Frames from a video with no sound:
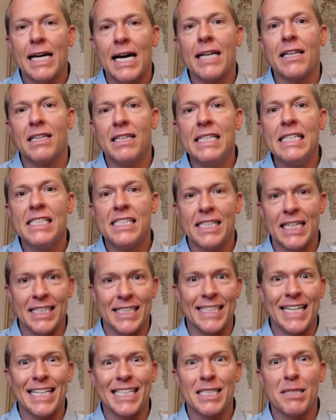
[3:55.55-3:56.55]
at least
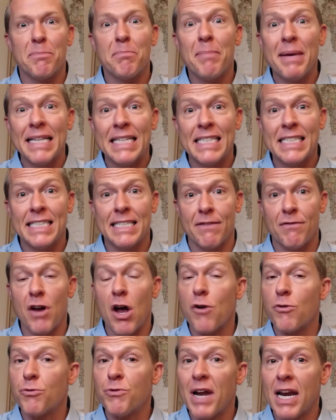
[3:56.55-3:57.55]
it's expensive
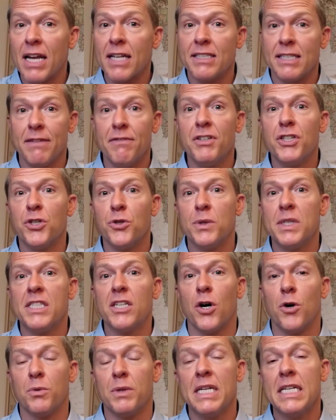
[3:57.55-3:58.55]
relative to its
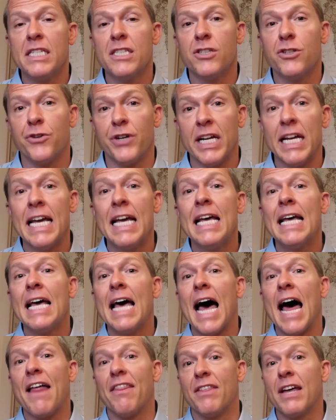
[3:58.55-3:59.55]
own history,
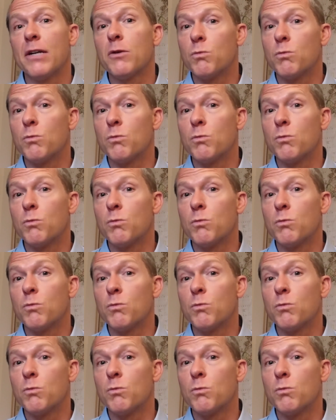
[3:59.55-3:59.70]
and that